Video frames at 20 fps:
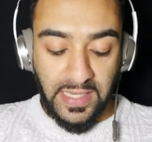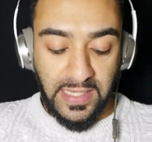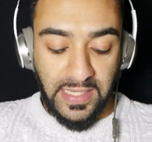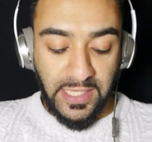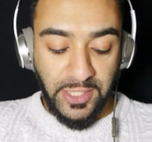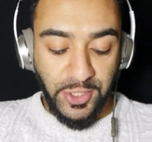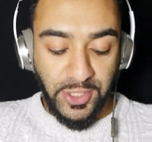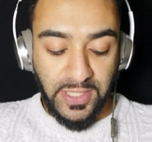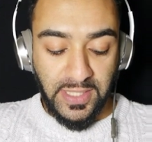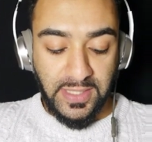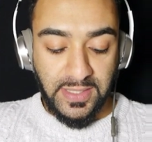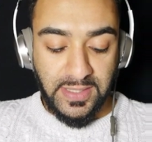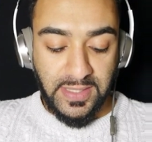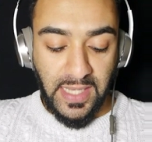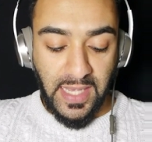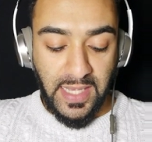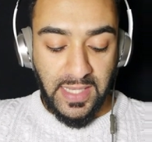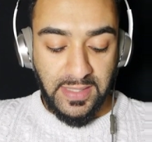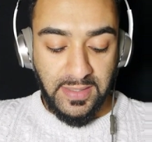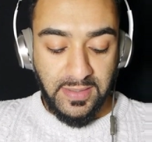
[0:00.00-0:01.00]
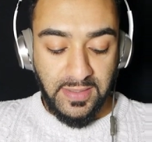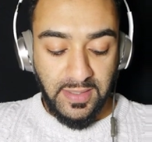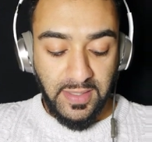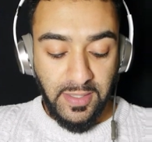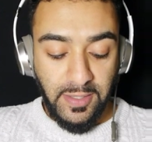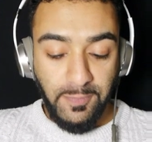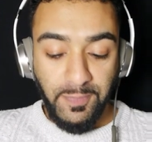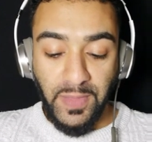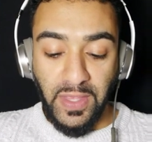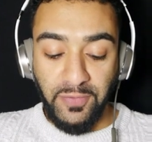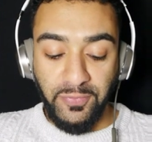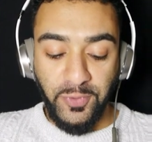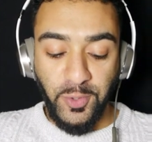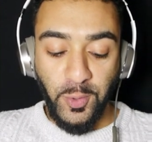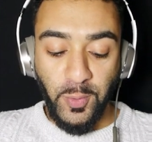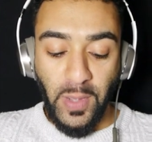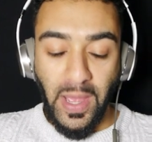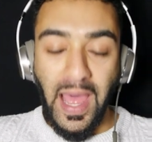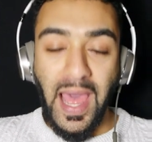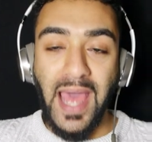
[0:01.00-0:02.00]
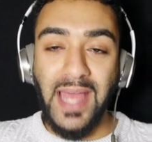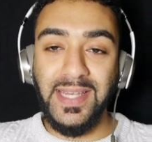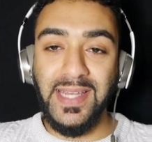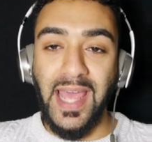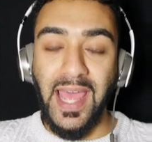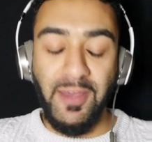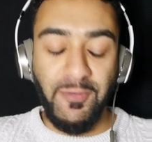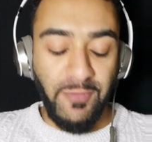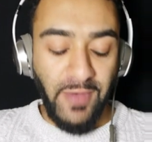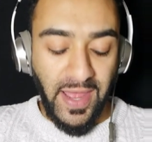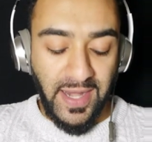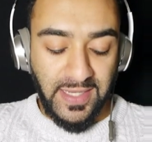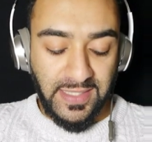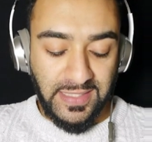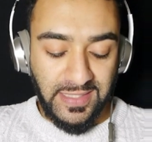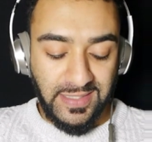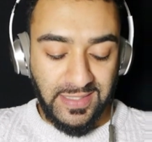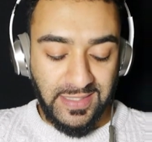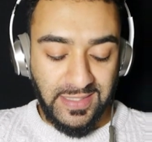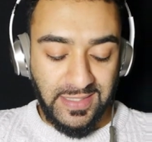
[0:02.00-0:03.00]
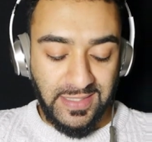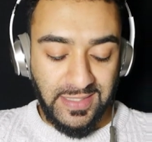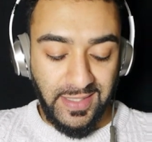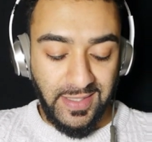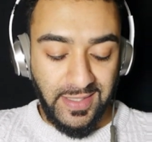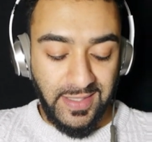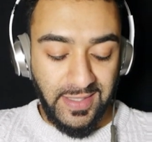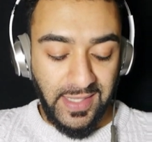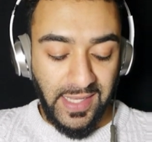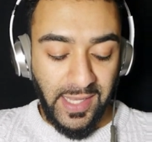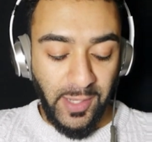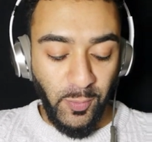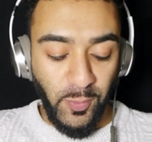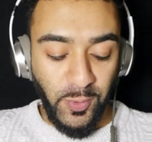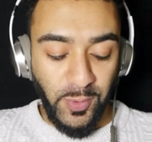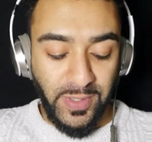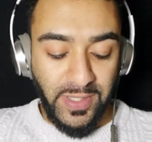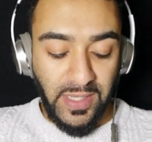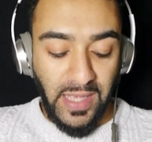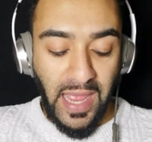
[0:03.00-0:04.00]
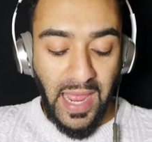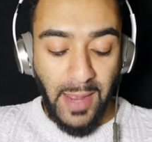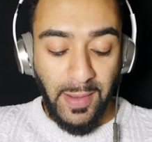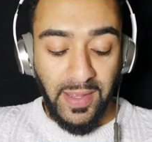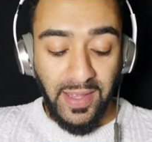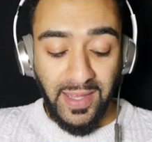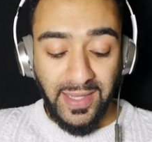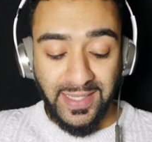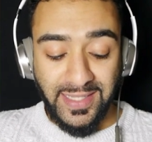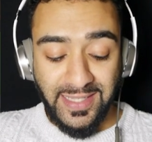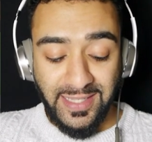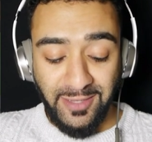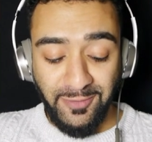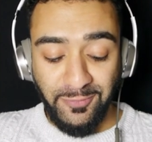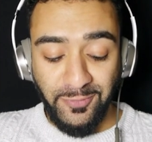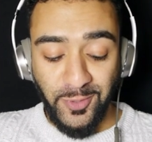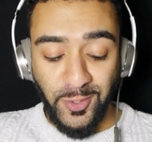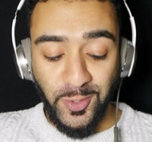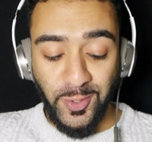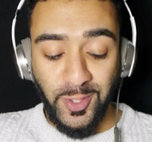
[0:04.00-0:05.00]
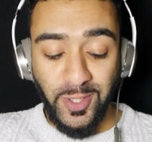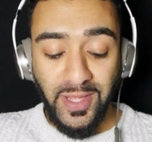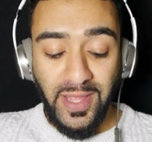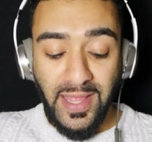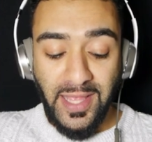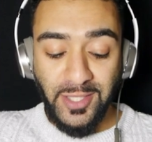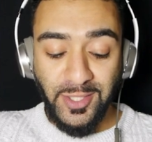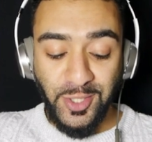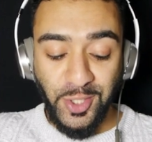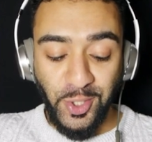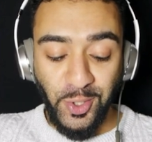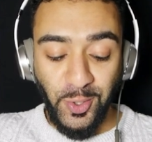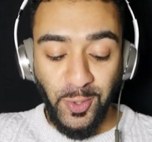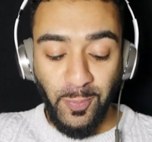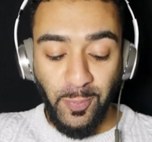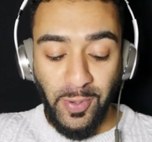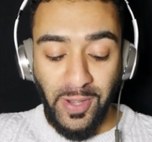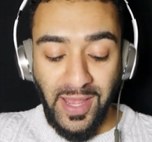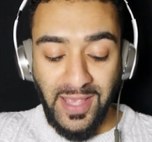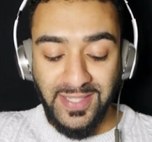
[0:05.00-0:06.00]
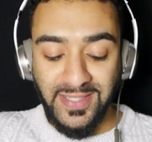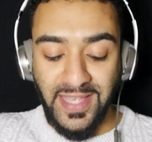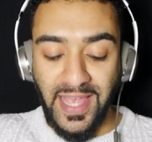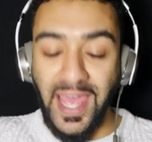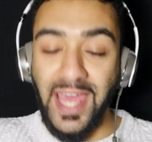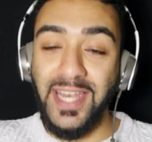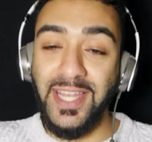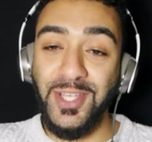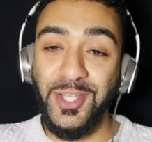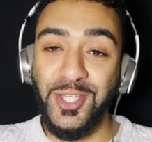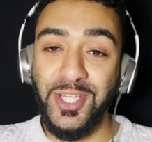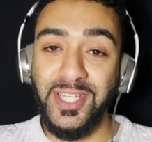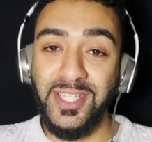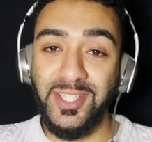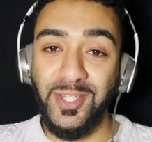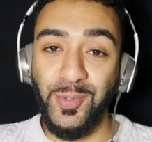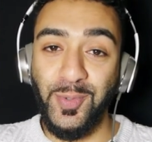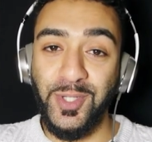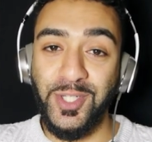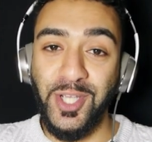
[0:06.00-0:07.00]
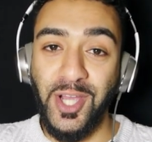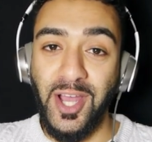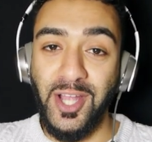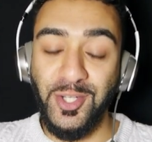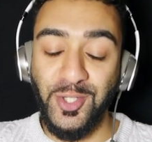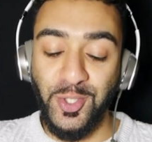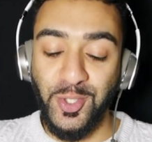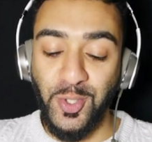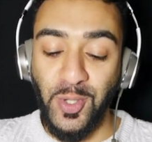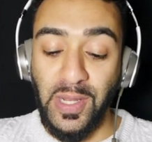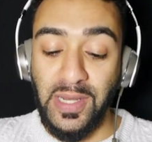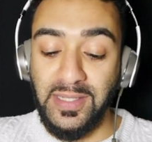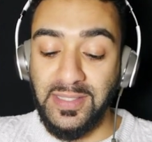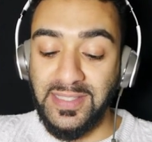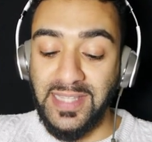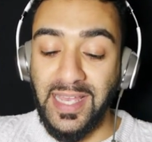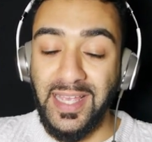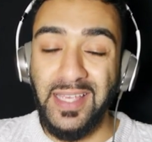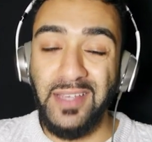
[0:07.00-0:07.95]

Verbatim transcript: It literally says if you add a vanity sink, it will uh, give you two plus energy to recharge your toilets.